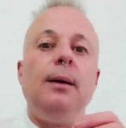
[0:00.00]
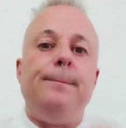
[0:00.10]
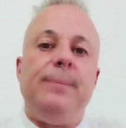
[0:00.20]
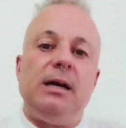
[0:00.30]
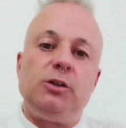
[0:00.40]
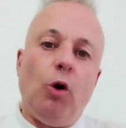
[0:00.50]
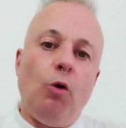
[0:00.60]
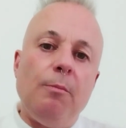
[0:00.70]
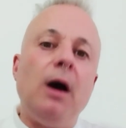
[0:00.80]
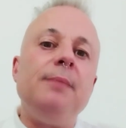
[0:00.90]
but
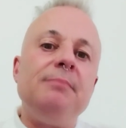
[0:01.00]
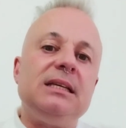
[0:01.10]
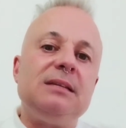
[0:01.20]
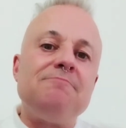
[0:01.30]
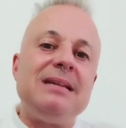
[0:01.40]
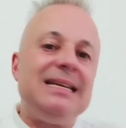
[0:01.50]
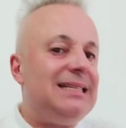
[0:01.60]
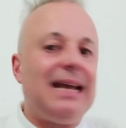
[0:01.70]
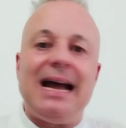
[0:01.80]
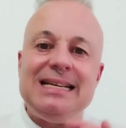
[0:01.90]
all my mixed
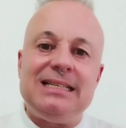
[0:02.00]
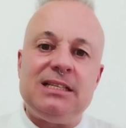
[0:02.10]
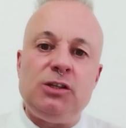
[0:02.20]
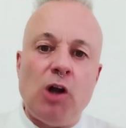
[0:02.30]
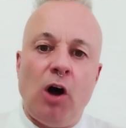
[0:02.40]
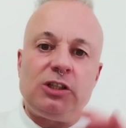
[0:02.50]
media is not